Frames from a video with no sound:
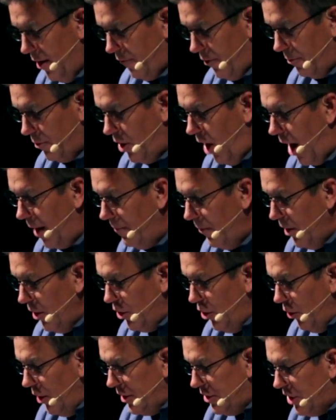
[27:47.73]
from God.
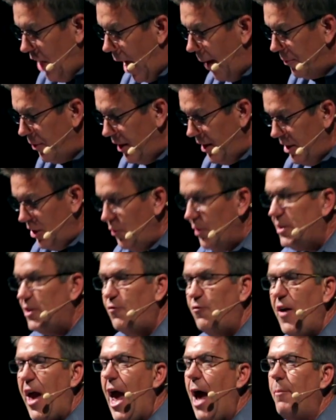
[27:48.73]
You're adopted into his
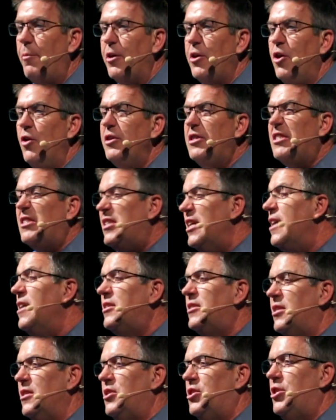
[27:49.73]
family. Your
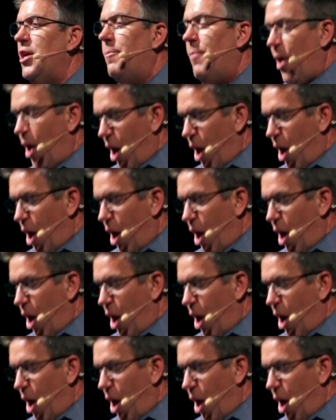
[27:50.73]
citizenship